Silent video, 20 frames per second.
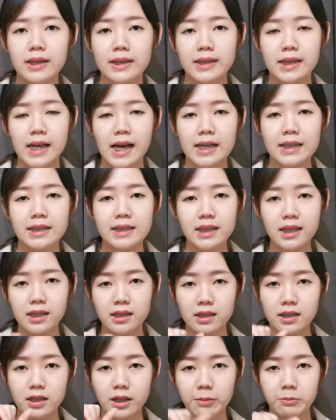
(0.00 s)
there are 6
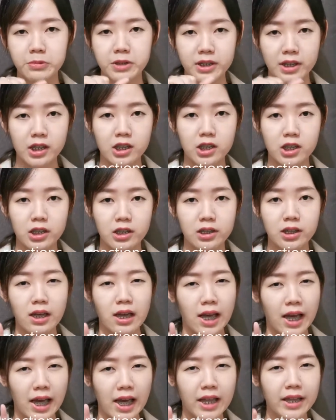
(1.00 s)
sub-stages,
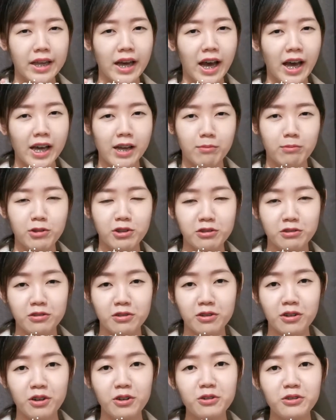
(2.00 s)
and I am
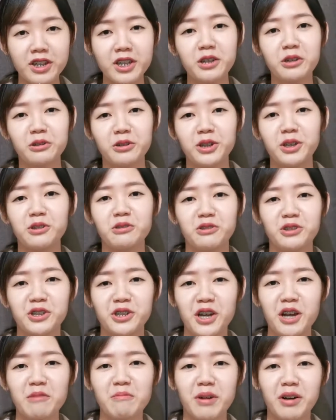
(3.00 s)
only going to
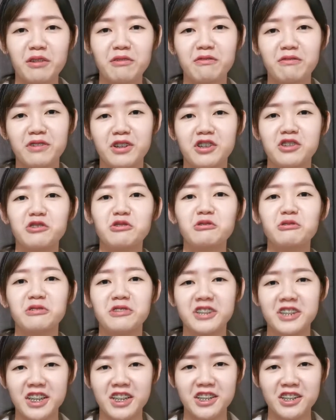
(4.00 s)
share about the first 2
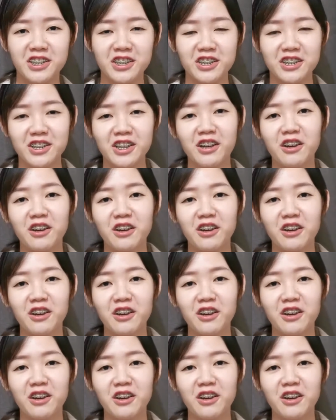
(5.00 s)
stages,